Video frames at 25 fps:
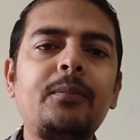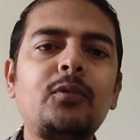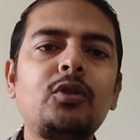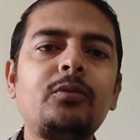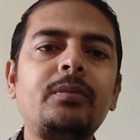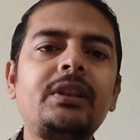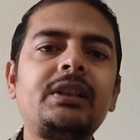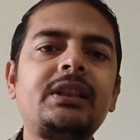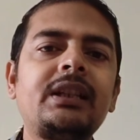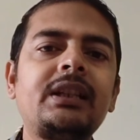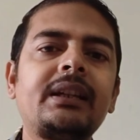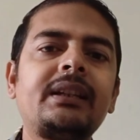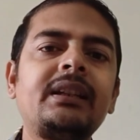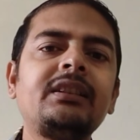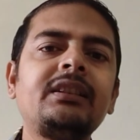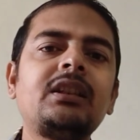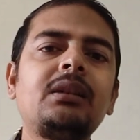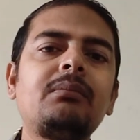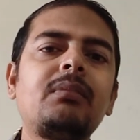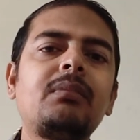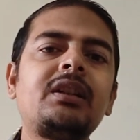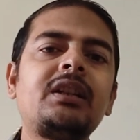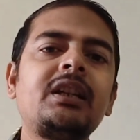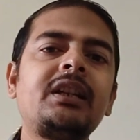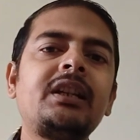to be taking the
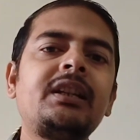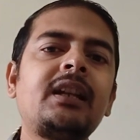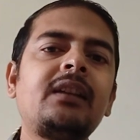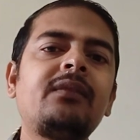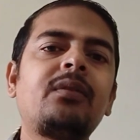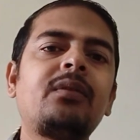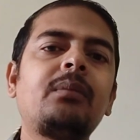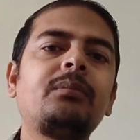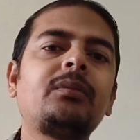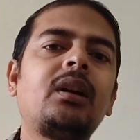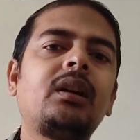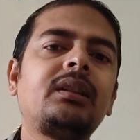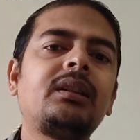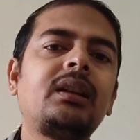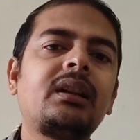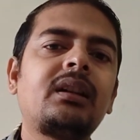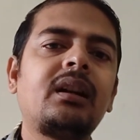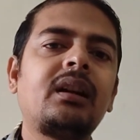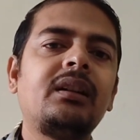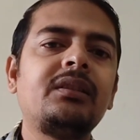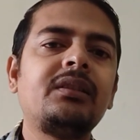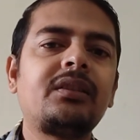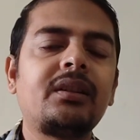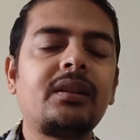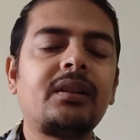material from the other
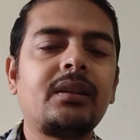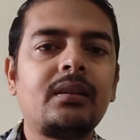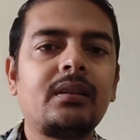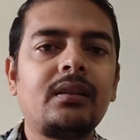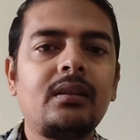country.